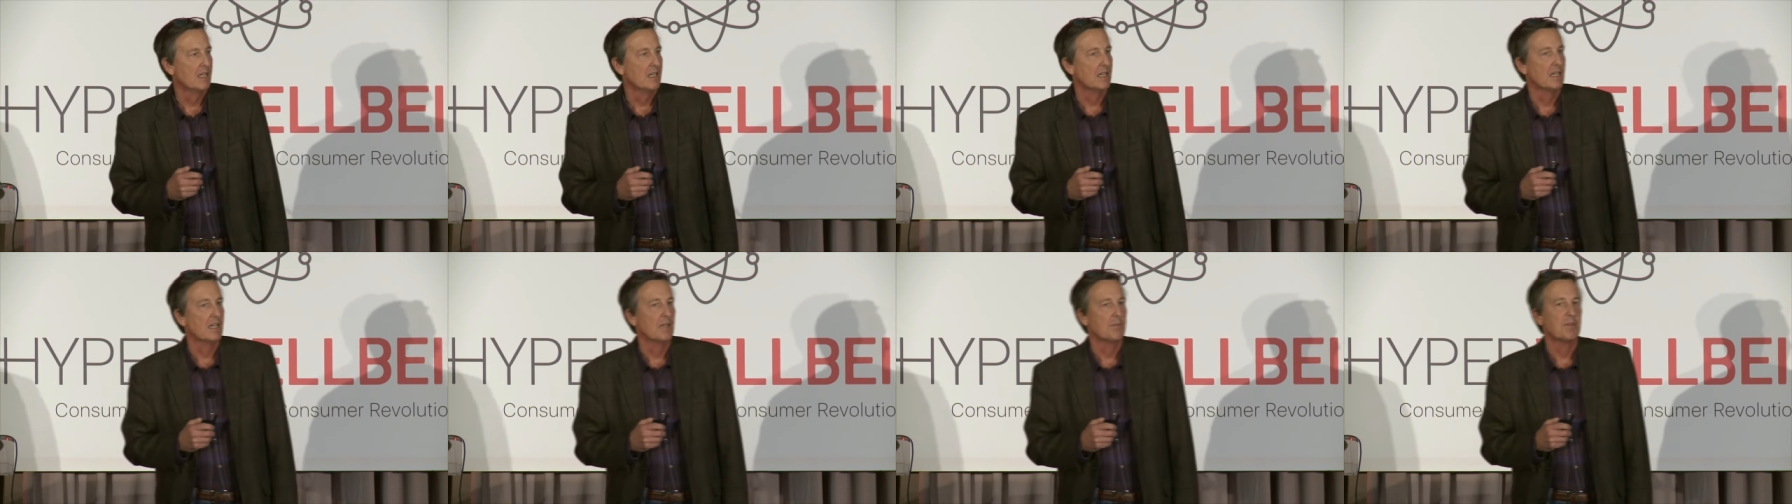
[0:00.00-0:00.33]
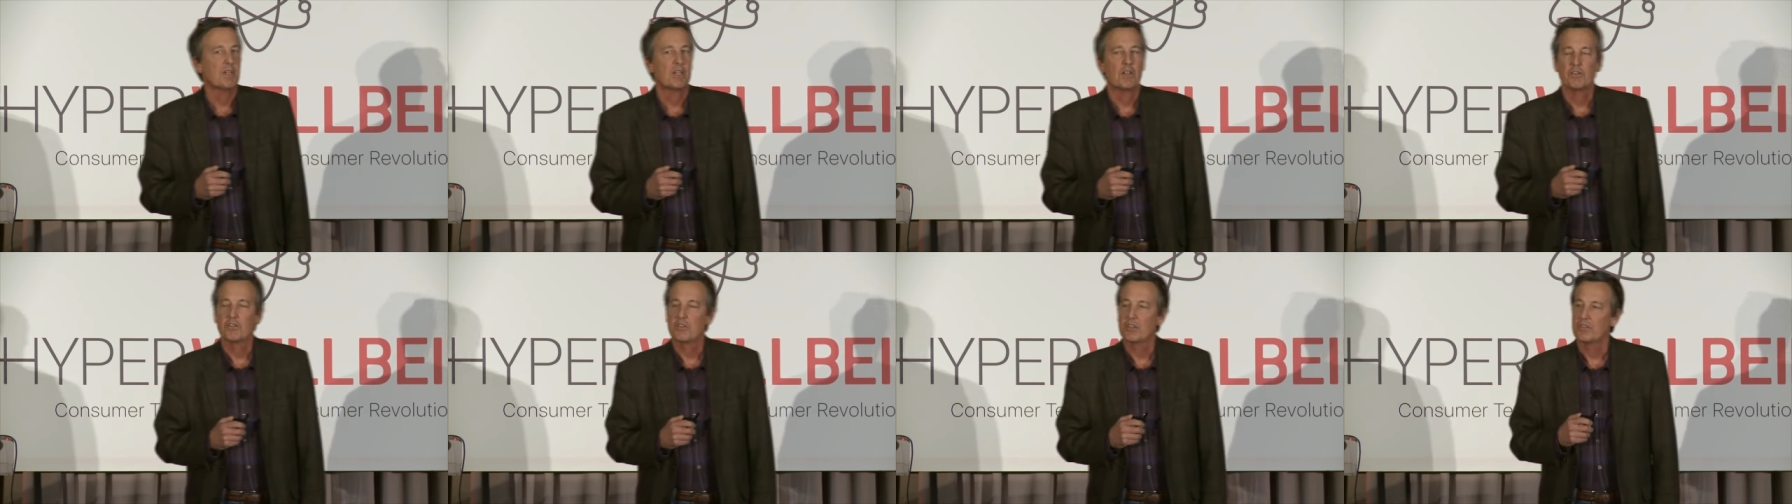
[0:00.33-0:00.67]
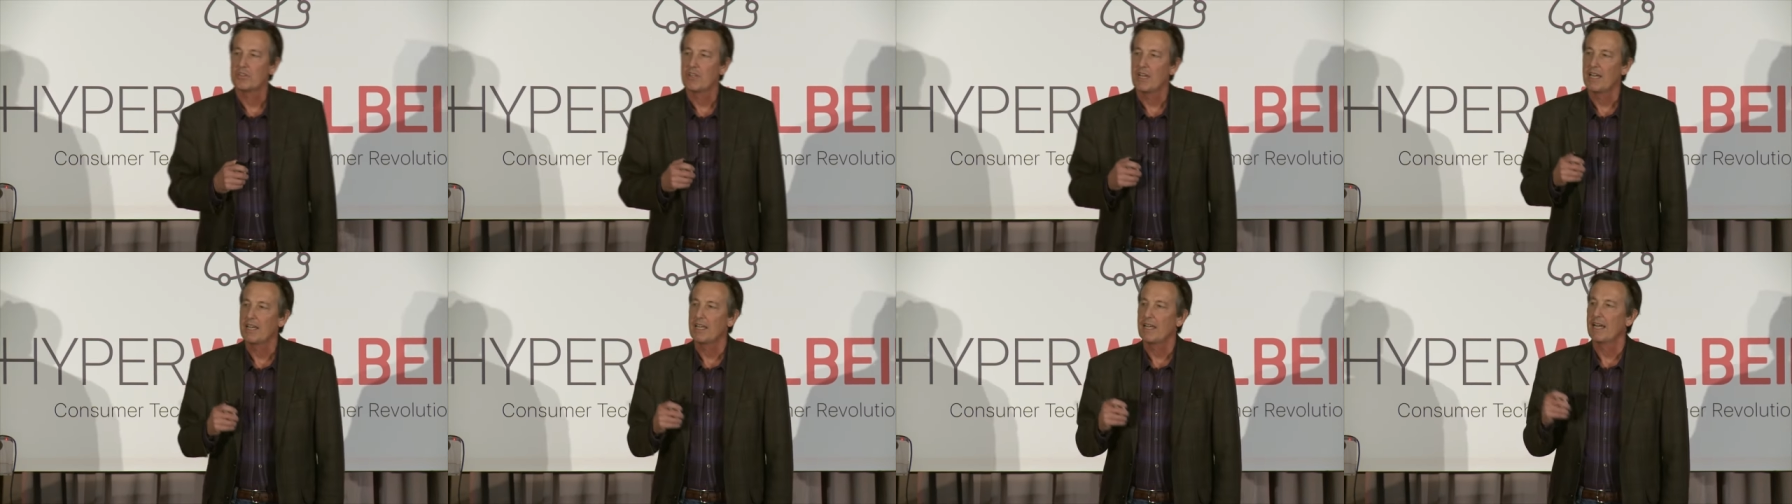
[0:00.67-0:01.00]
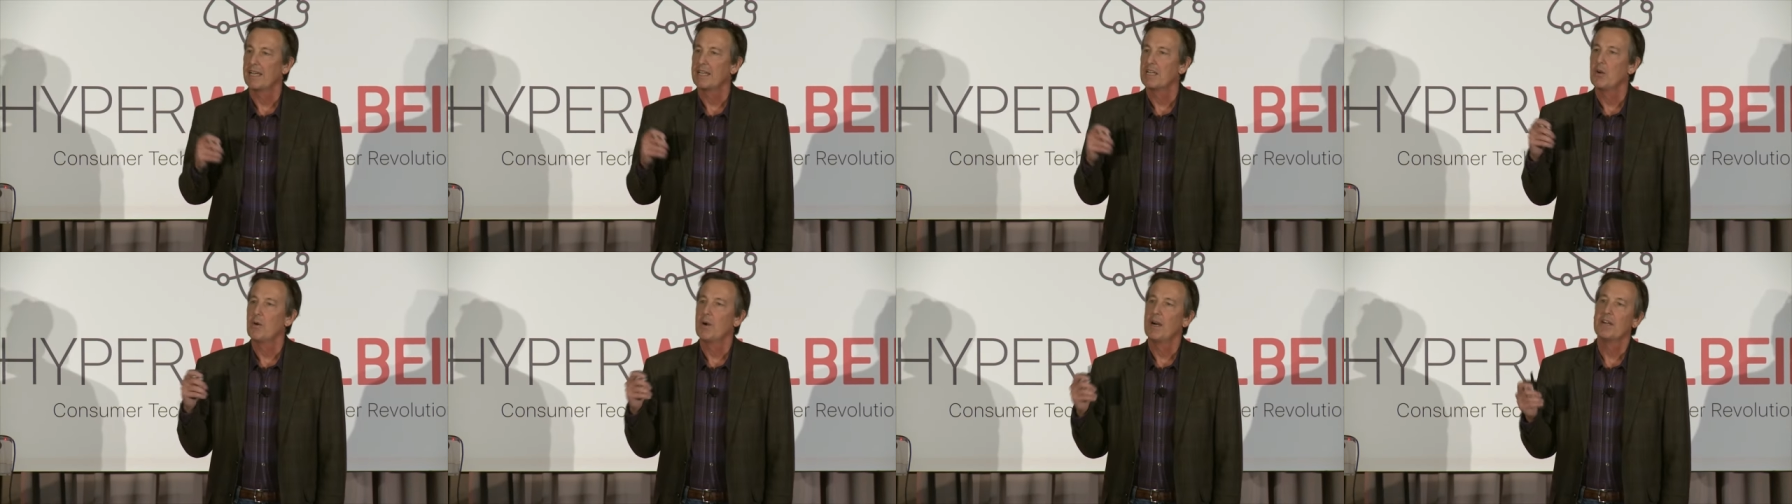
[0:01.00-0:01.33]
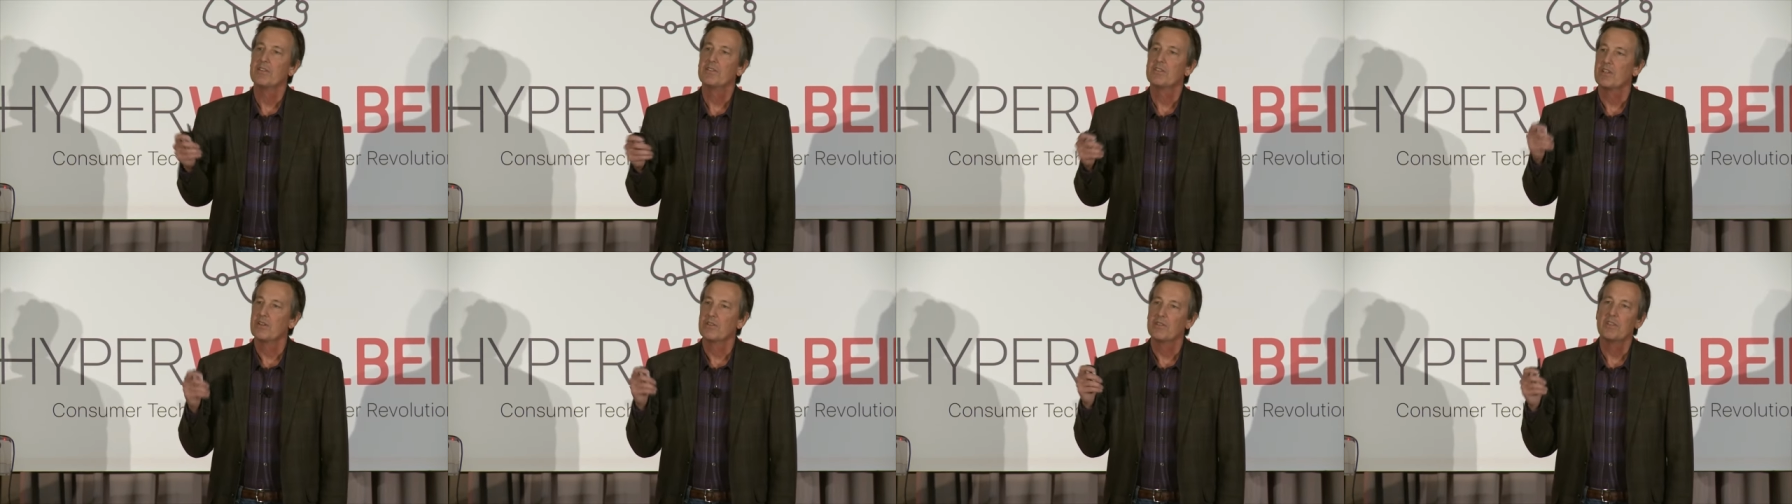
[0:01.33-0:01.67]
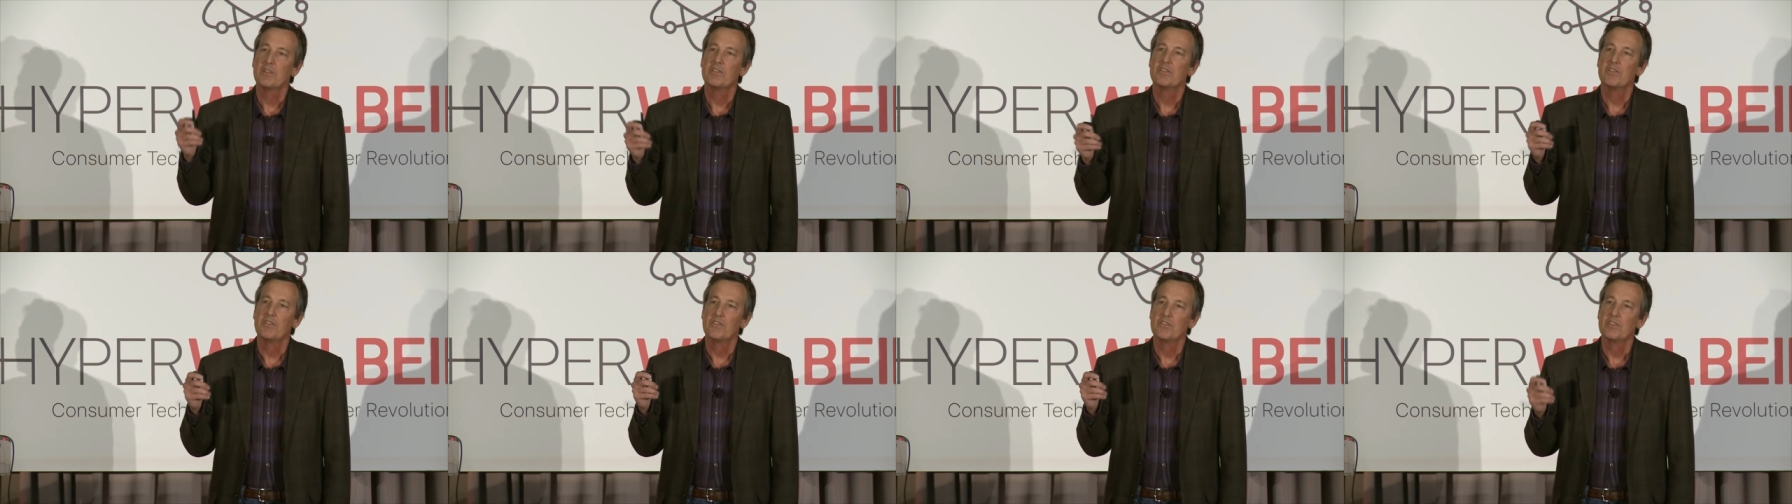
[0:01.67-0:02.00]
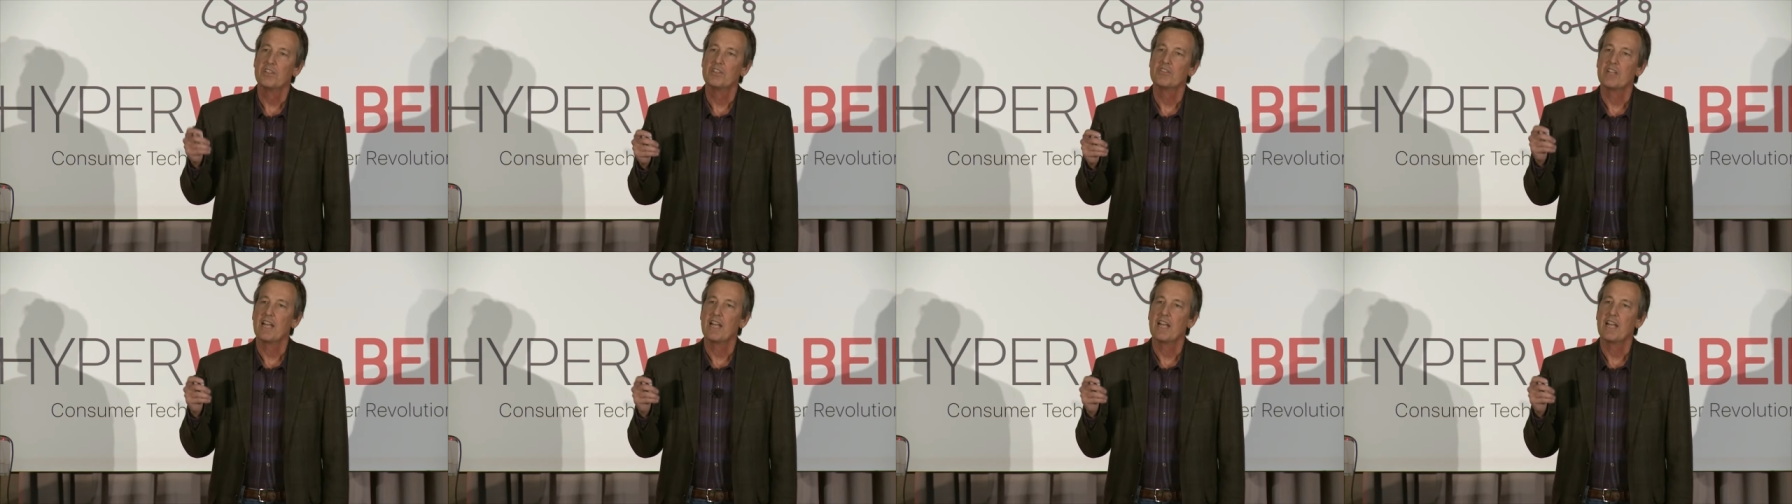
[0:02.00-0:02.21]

Uh, because as I, I, go out there, this is the